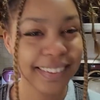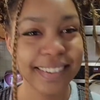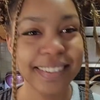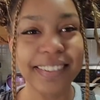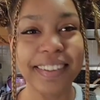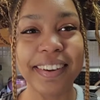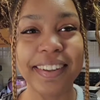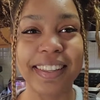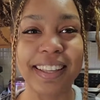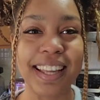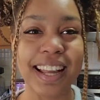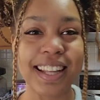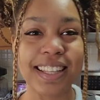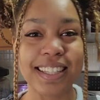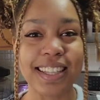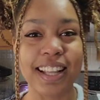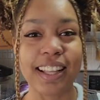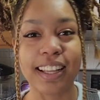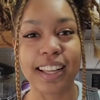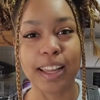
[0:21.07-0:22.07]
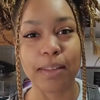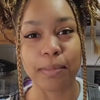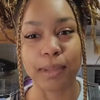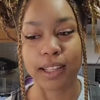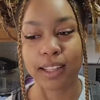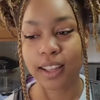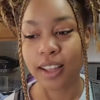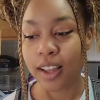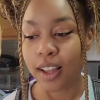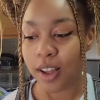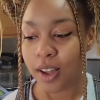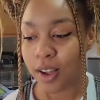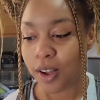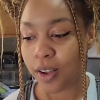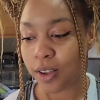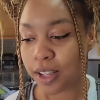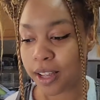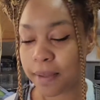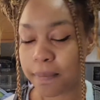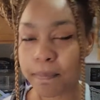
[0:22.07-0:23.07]
Sorry, the cat's yelling at me.
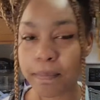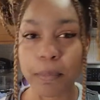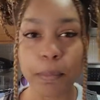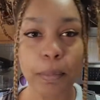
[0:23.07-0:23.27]
Okay,